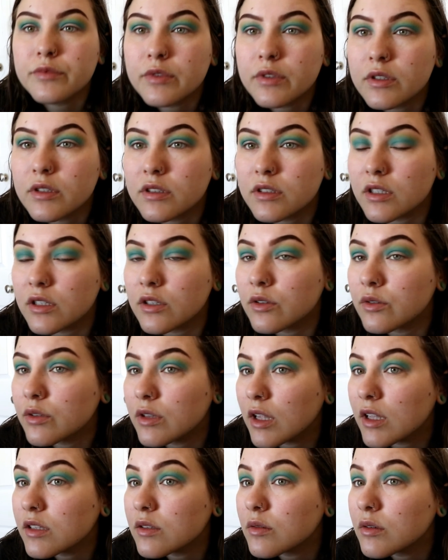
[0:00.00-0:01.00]
So
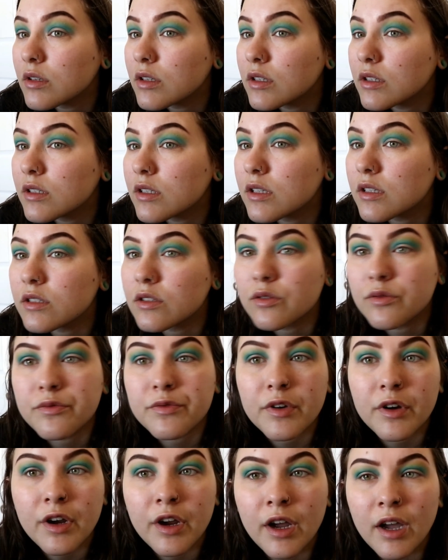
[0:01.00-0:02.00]
that's what it looks like so
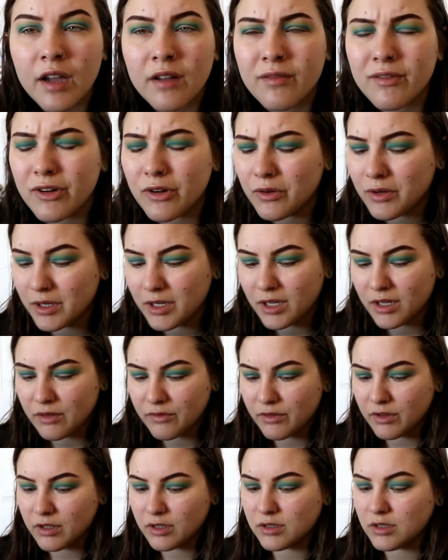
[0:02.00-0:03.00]
far. I have no idea if
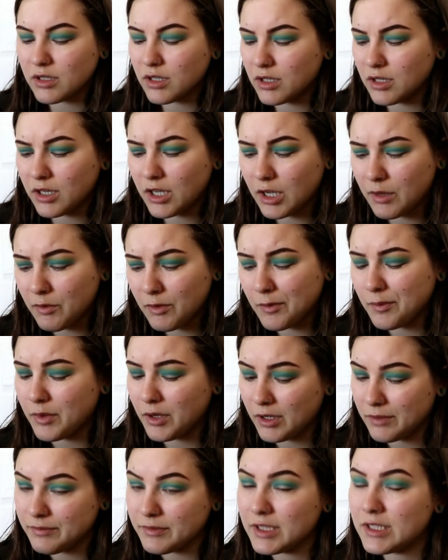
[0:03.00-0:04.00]
it looks good on camera,
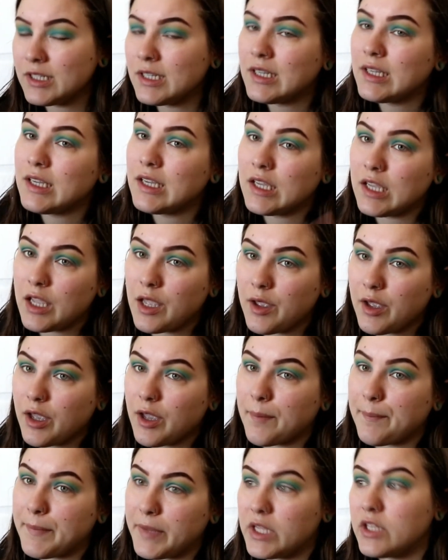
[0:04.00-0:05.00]
but
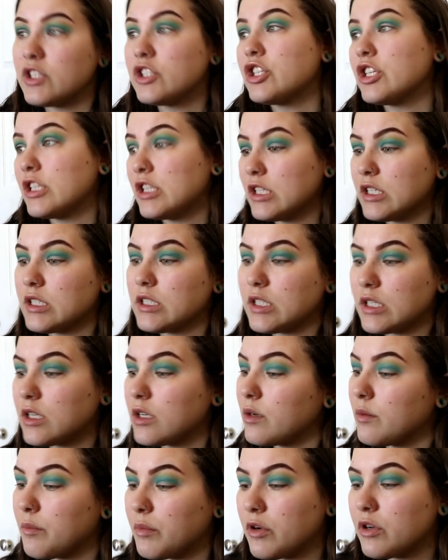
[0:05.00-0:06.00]
bitch, it looks good
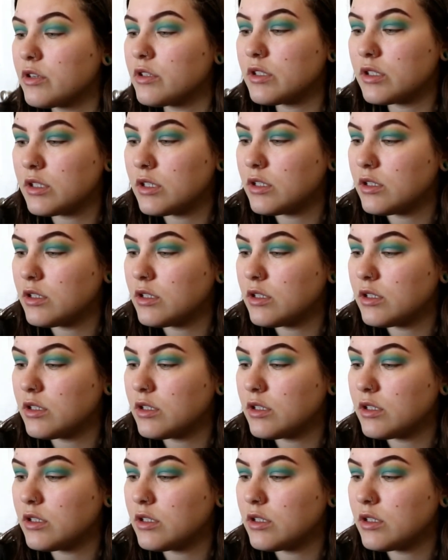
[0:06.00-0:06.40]
in person.